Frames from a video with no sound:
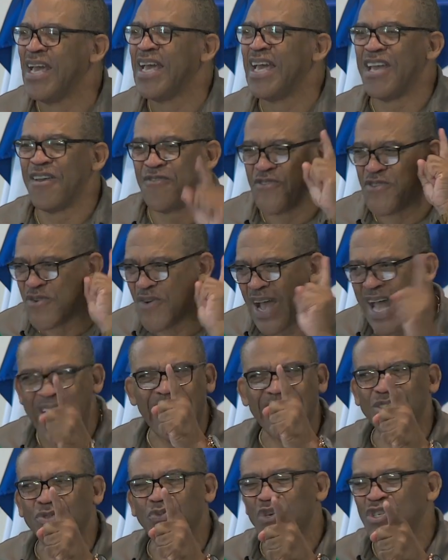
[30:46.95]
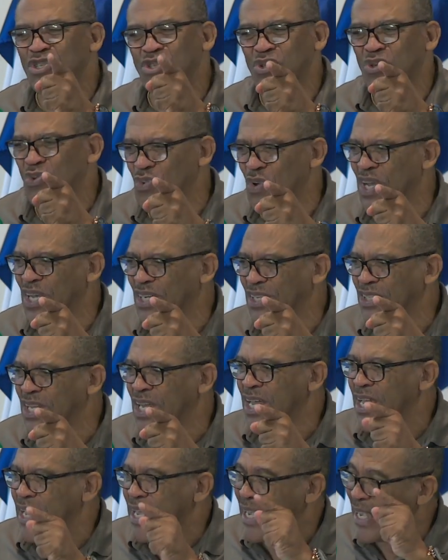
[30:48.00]
if you ask what you will,
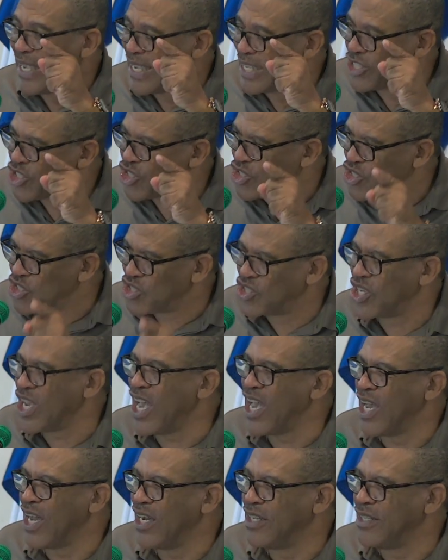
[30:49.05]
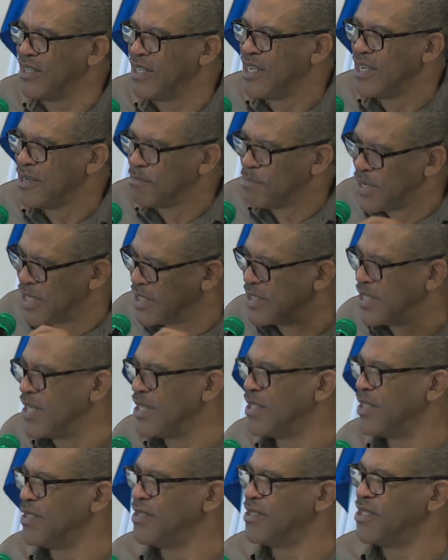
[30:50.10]
it shall be
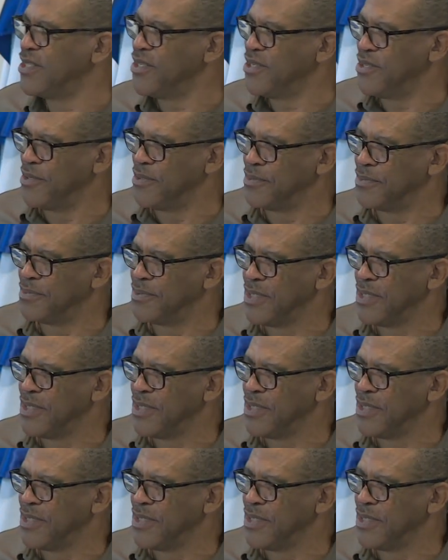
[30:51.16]
done unto you.